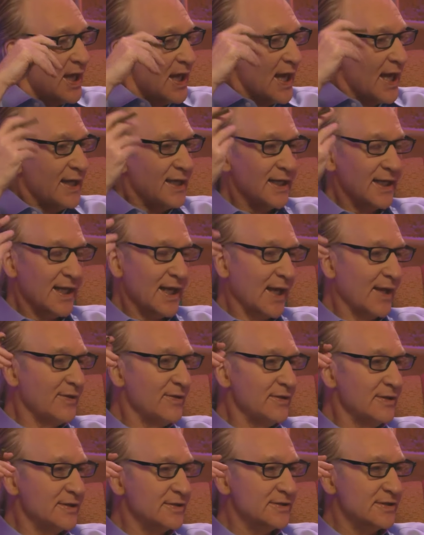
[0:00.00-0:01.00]
And
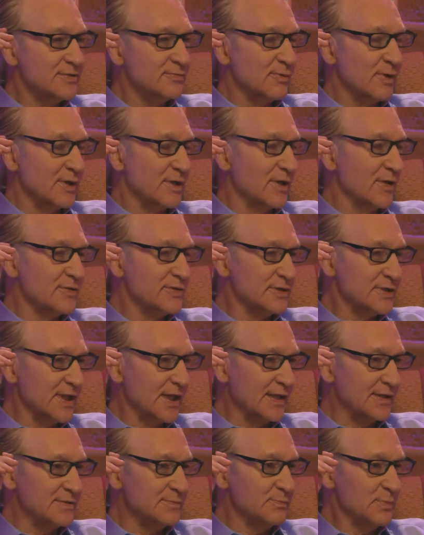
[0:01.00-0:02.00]
again, this is one of those
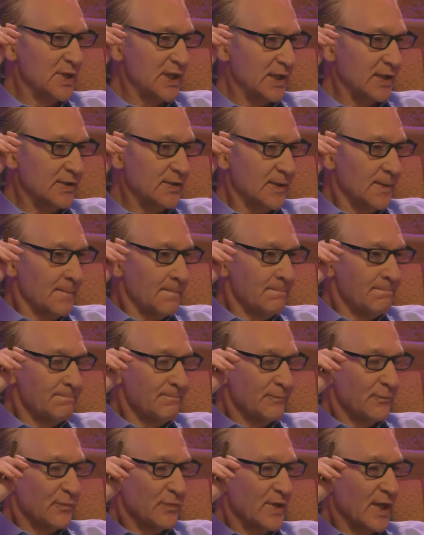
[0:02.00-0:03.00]
things, meat,
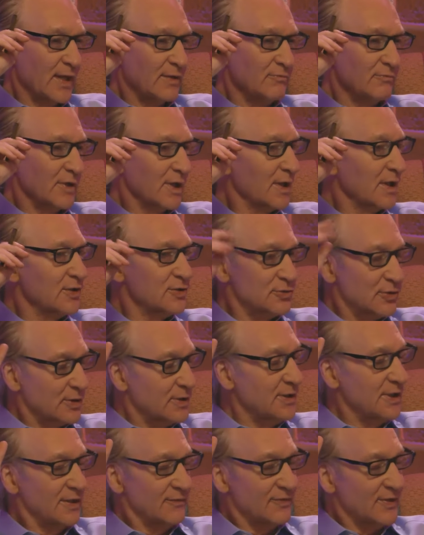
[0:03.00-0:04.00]
that really
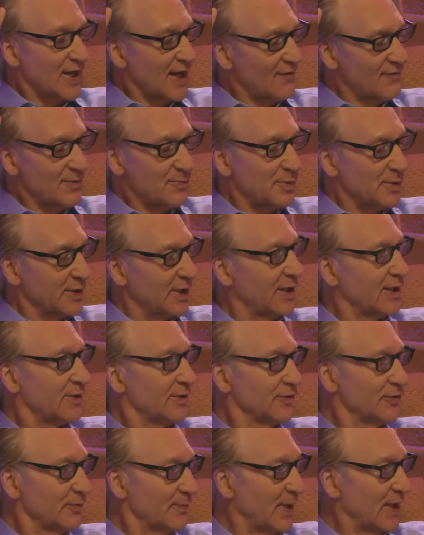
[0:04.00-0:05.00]
shouldn't even have a
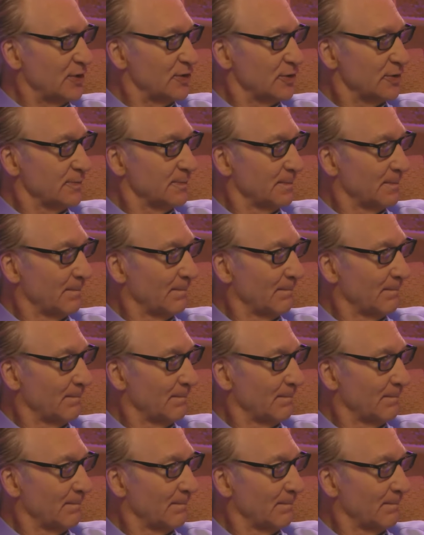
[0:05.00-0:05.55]
political dimension